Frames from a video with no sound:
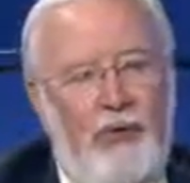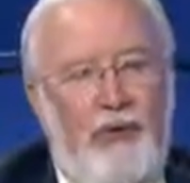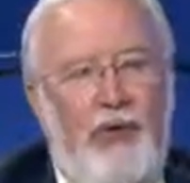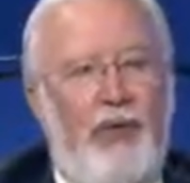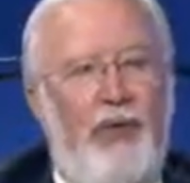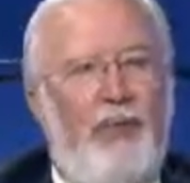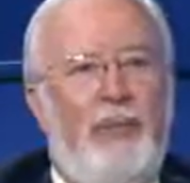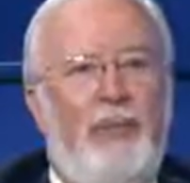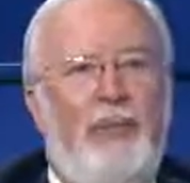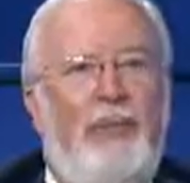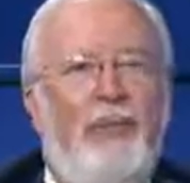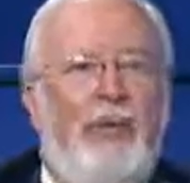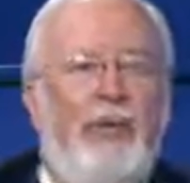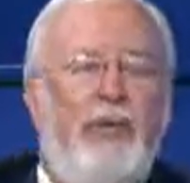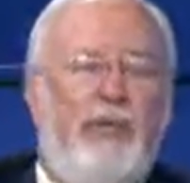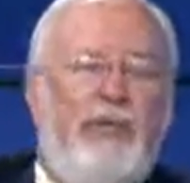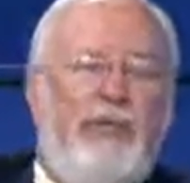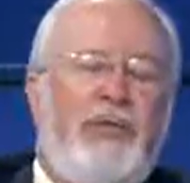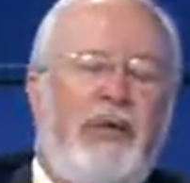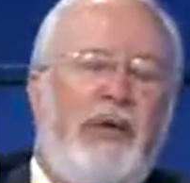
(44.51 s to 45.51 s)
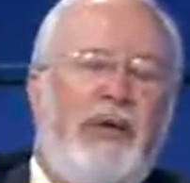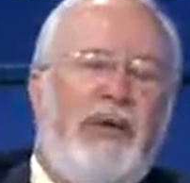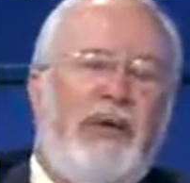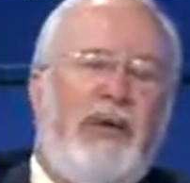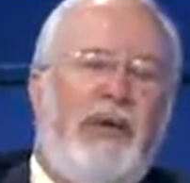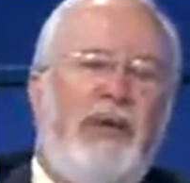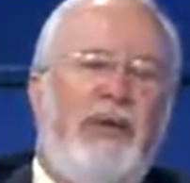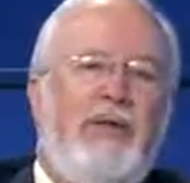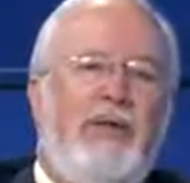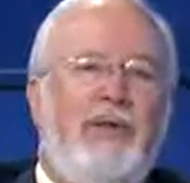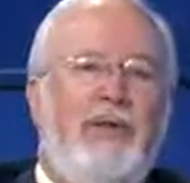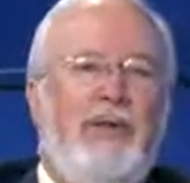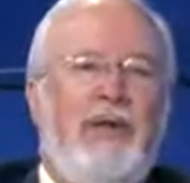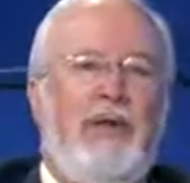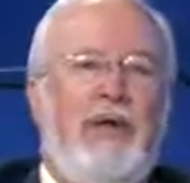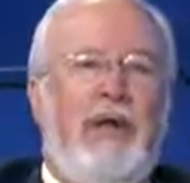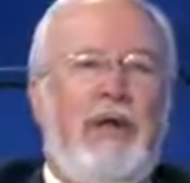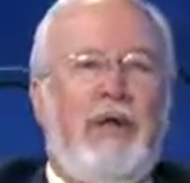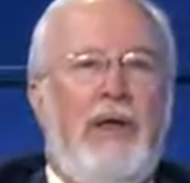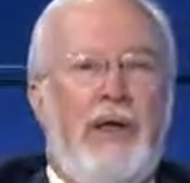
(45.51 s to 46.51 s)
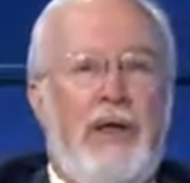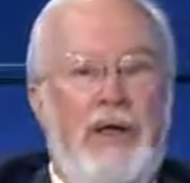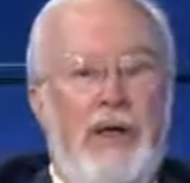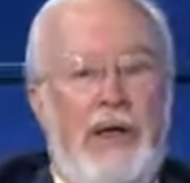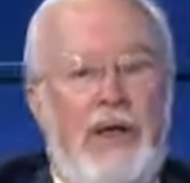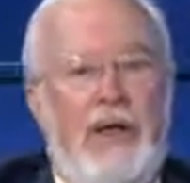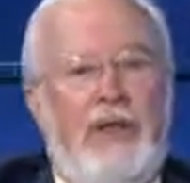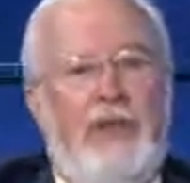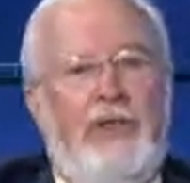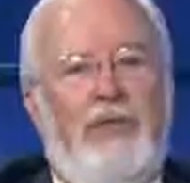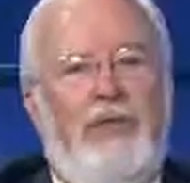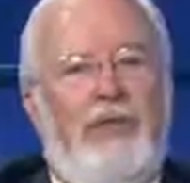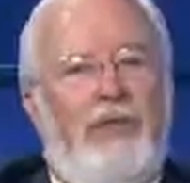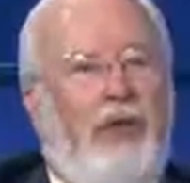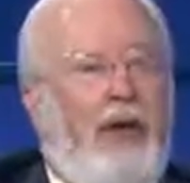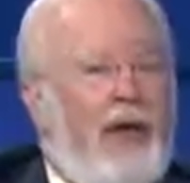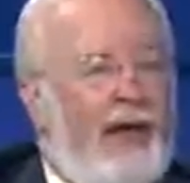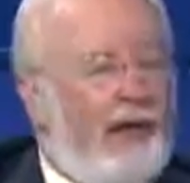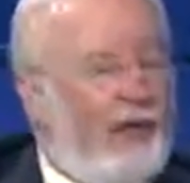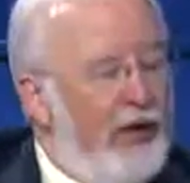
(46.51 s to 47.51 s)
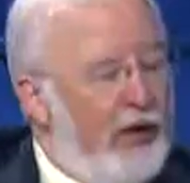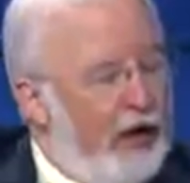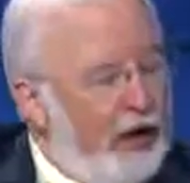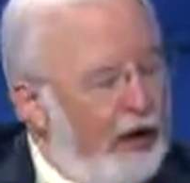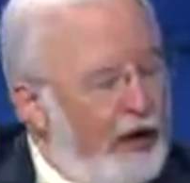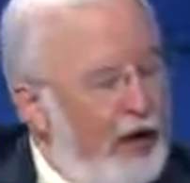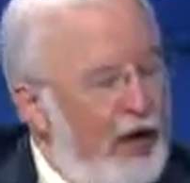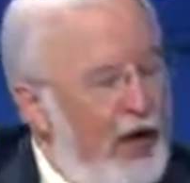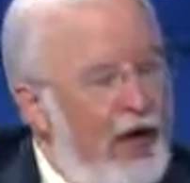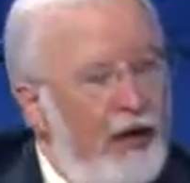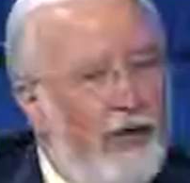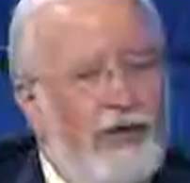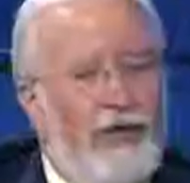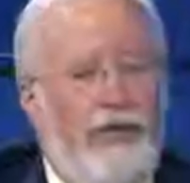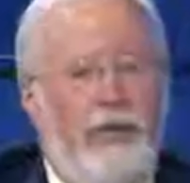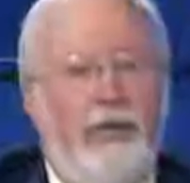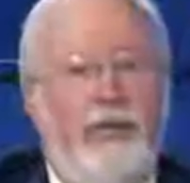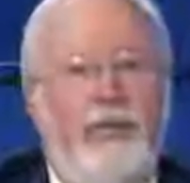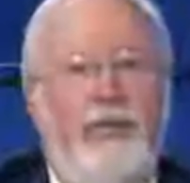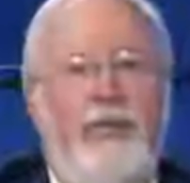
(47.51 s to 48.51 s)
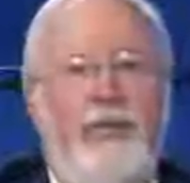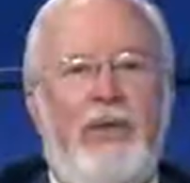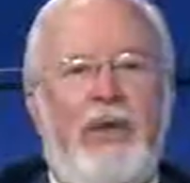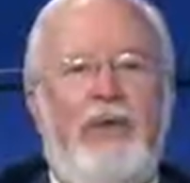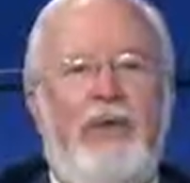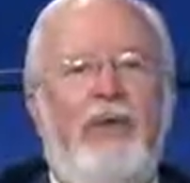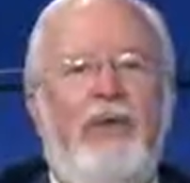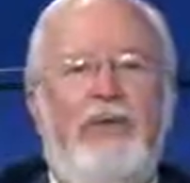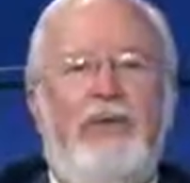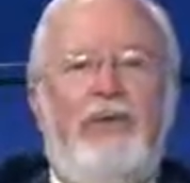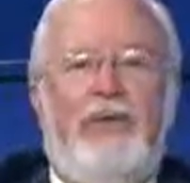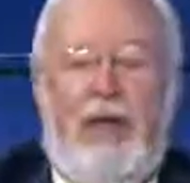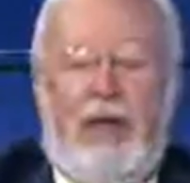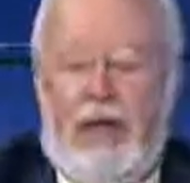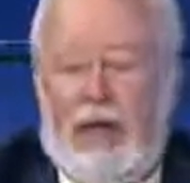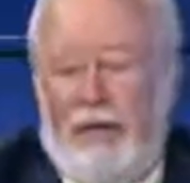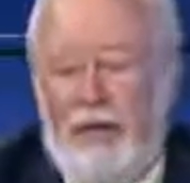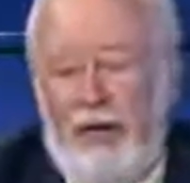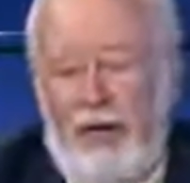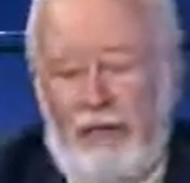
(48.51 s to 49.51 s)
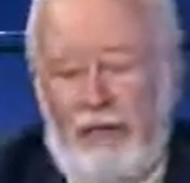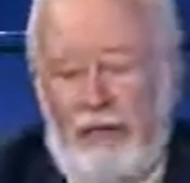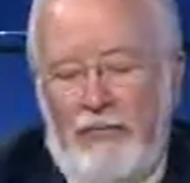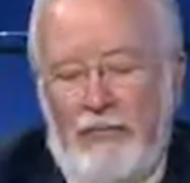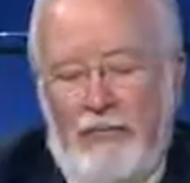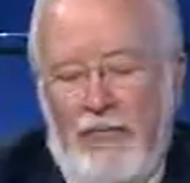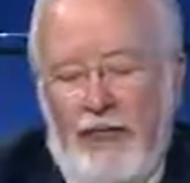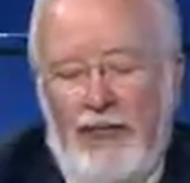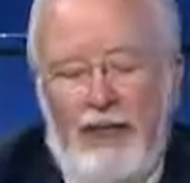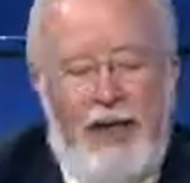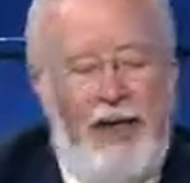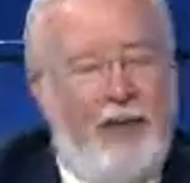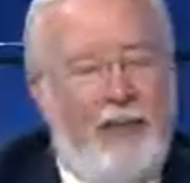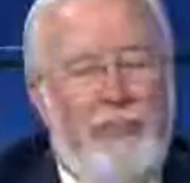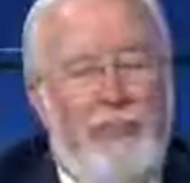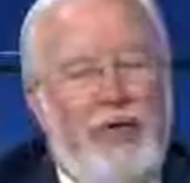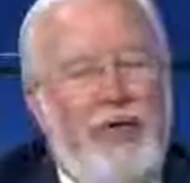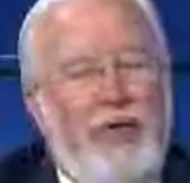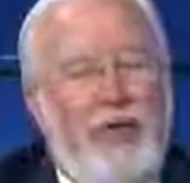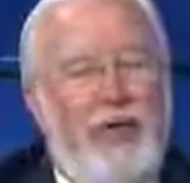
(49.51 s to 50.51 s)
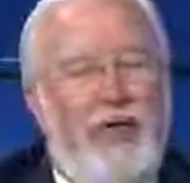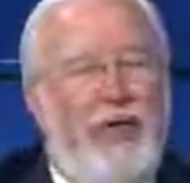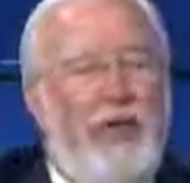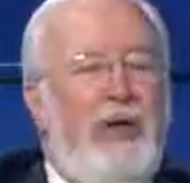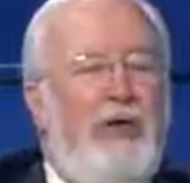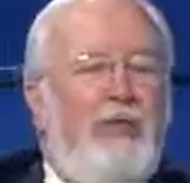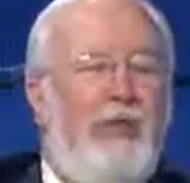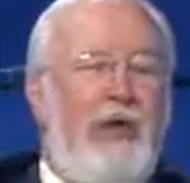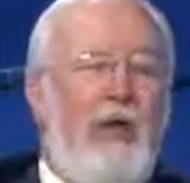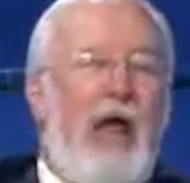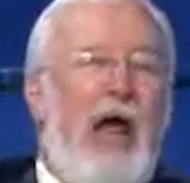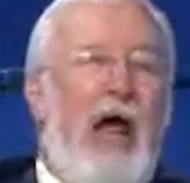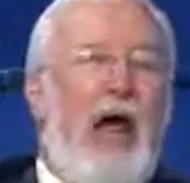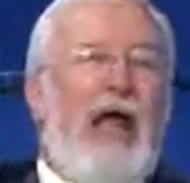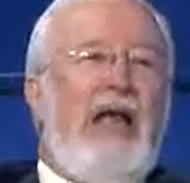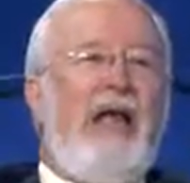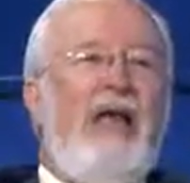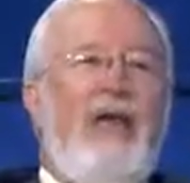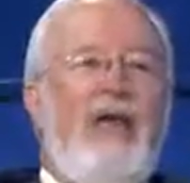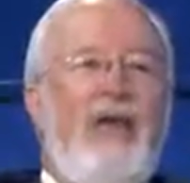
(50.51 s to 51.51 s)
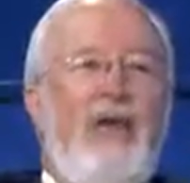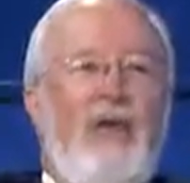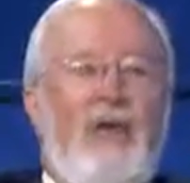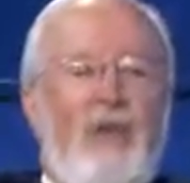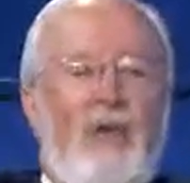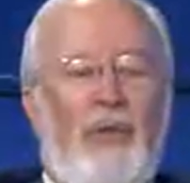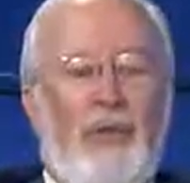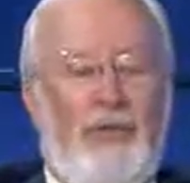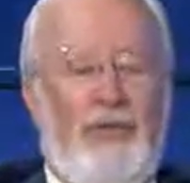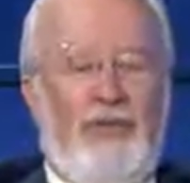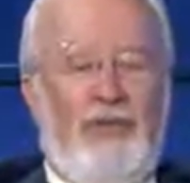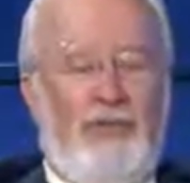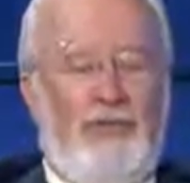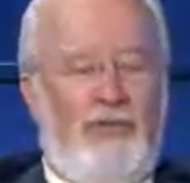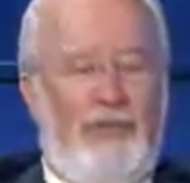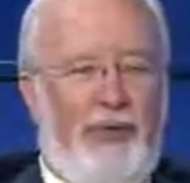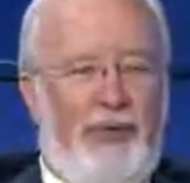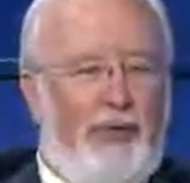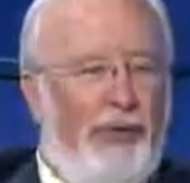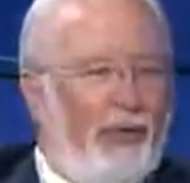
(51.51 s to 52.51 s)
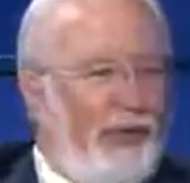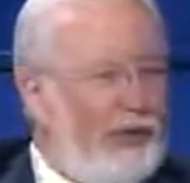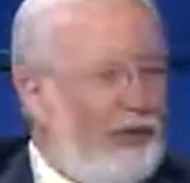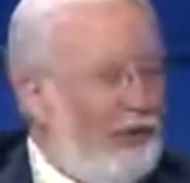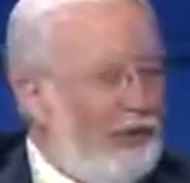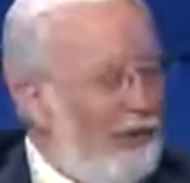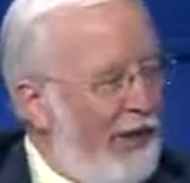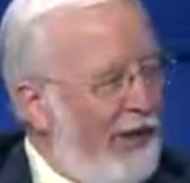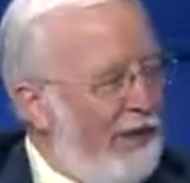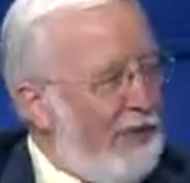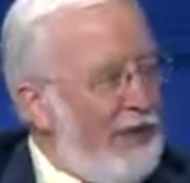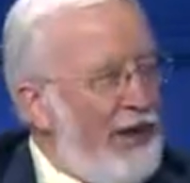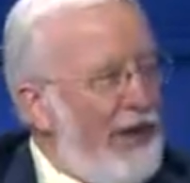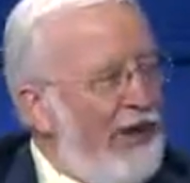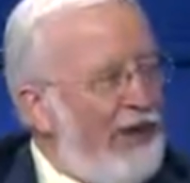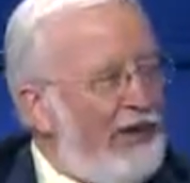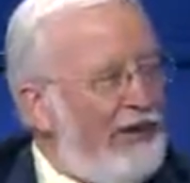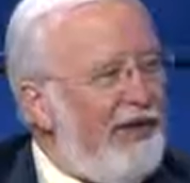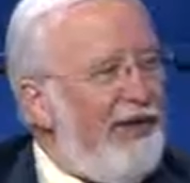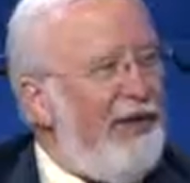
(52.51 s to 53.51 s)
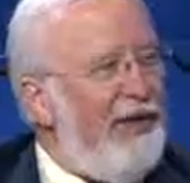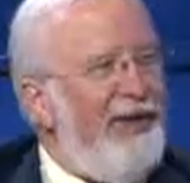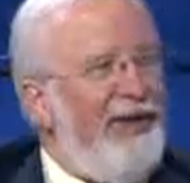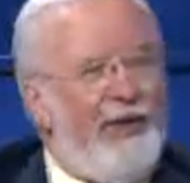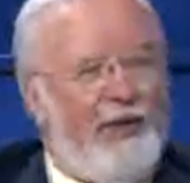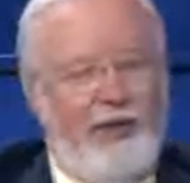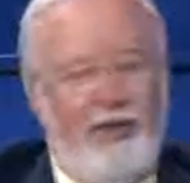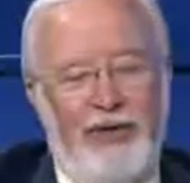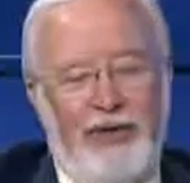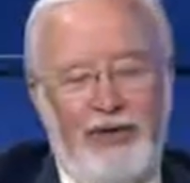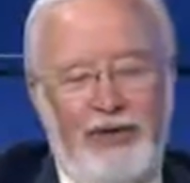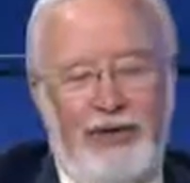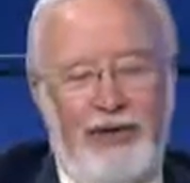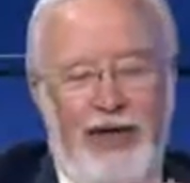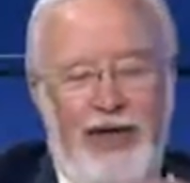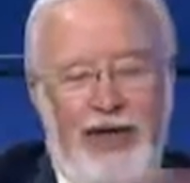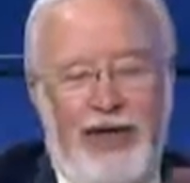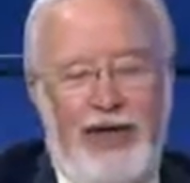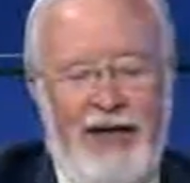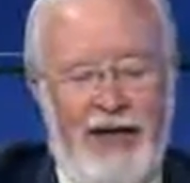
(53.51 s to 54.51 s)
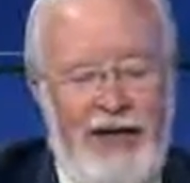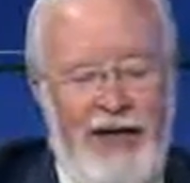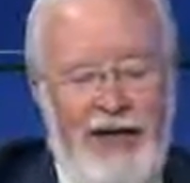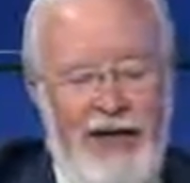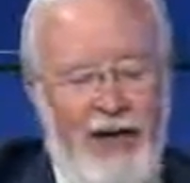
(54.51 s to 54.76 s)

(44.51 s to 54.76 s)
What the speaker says: There are people who say that it's some kind of a concoction, that is like maybe a medieval idol that was produced by painting or this or that.